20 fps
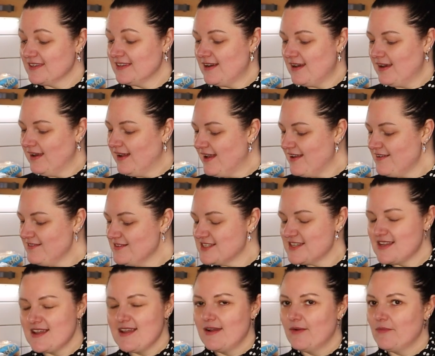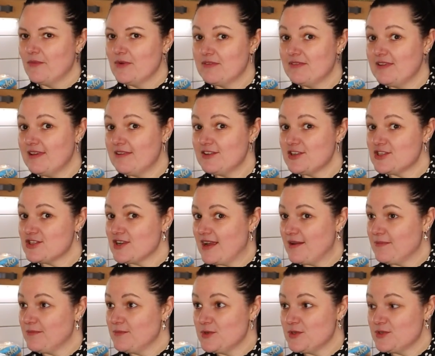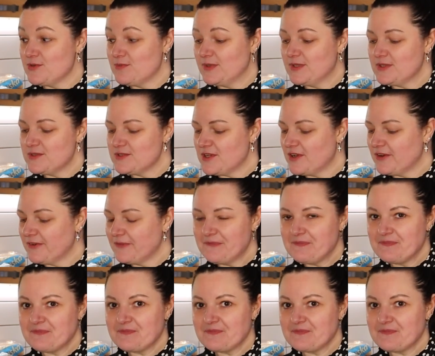in our lives, we've never tried moose biltong.